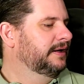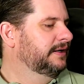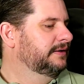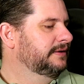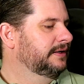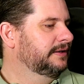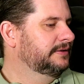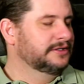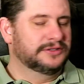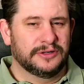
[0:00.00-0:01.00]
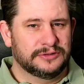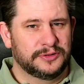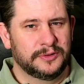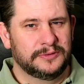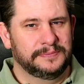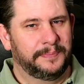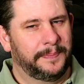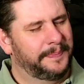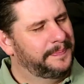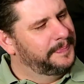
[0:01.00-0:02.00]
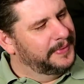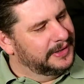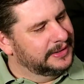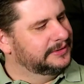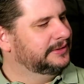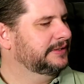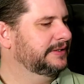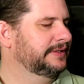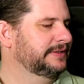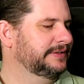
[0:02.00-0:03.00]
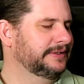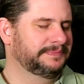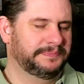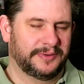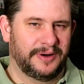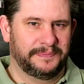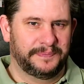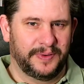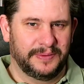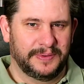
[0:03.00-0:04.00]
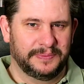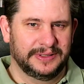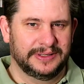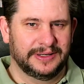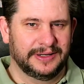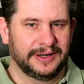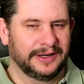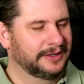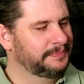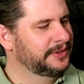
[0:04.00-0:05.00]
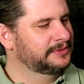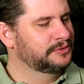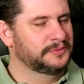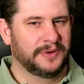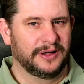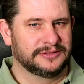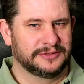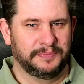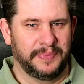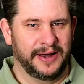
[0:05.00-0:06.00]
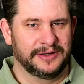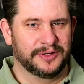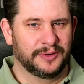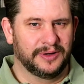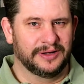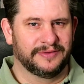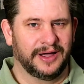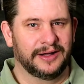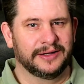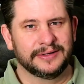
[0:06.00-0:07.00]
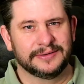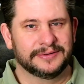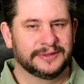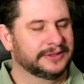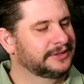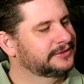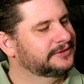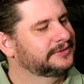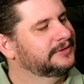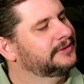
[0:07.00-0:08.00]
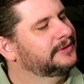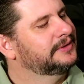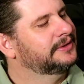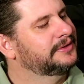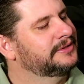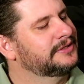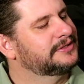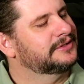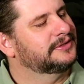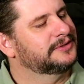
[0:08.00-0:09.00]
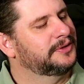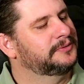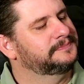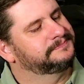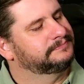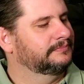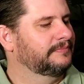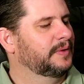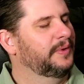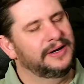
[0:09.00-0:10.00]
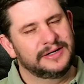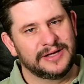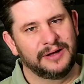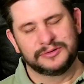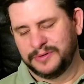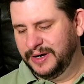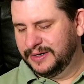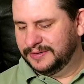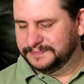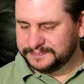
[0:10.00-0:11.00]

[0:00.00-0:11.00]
And this does too, but uh, probably a little bit too much banjo and violin on it on this. So, well, it sounds great.